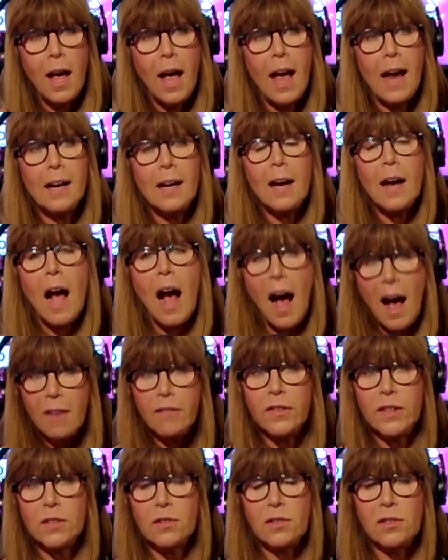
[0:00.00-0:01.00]
And
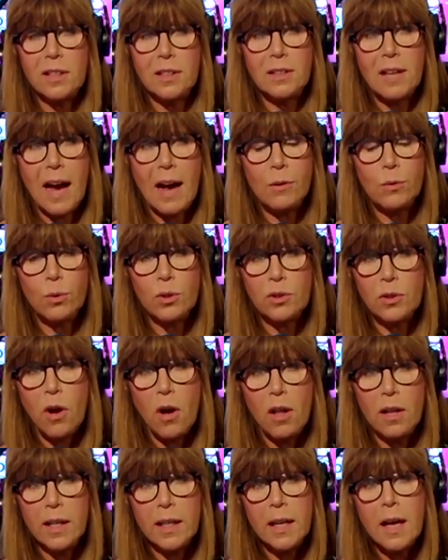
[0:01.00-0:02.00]
obviously, Dowd was
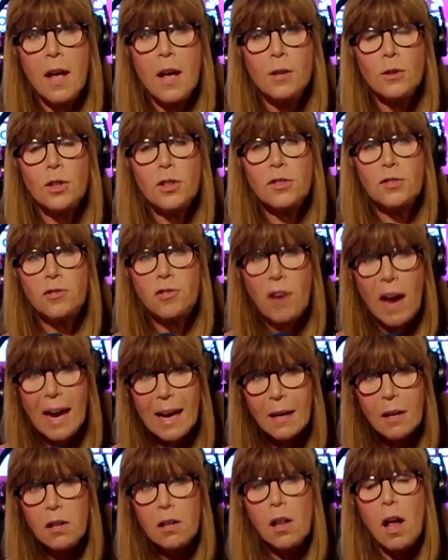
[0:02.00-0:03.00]
calling to
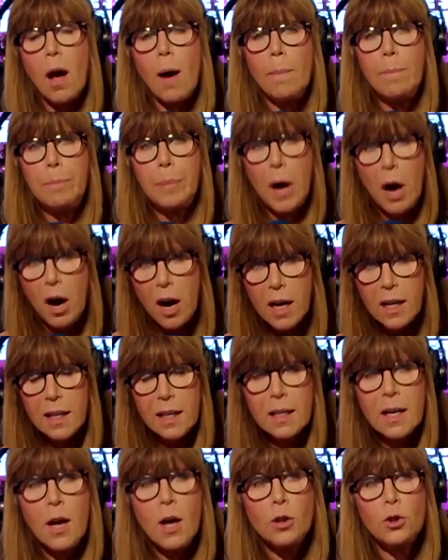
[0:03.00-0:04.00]
dangle a
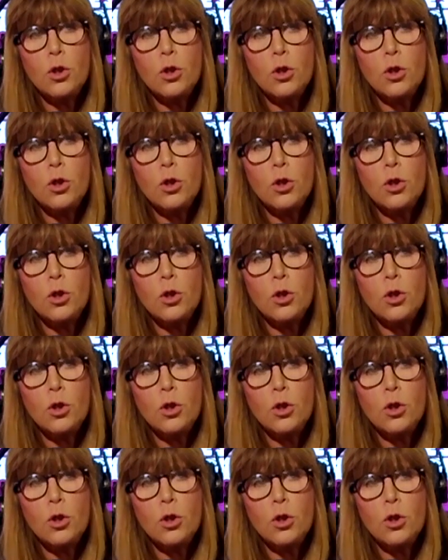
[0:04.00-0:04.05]
pardon,